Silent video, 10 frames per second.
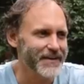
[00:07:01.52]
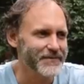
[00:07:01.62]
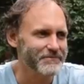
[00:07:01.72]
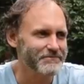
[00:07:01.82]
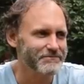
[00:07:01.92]
um,
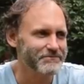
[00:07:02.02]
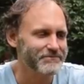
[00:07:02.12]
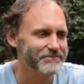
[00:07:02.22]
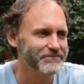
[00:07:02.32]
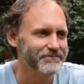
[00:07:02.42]

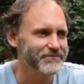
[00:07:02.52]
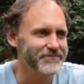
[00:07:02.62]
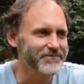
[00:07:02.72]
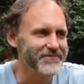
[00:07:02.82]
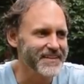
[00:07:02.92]

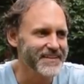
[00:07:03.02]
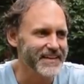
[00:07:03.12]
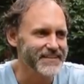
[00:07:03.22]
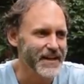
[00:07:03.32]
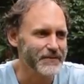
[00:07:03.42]
yeah
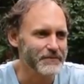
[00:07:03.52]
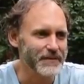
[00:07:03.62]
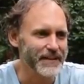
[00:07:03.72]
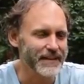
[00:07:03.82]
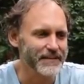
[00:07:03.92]
stuck with
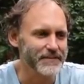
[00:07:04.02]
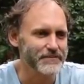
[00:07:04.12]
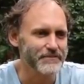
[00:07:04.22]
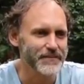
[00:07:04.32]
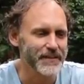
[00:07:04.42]
me like that was
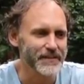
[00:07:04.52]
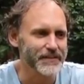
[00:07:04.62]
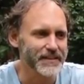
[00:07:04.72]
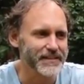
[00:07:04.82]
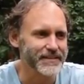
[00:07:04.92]
not a
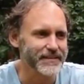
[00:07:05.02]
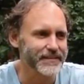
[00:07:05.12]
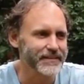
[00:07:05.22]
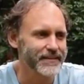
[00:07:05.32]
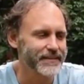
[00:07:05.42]
good thing to
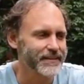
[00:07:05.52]
do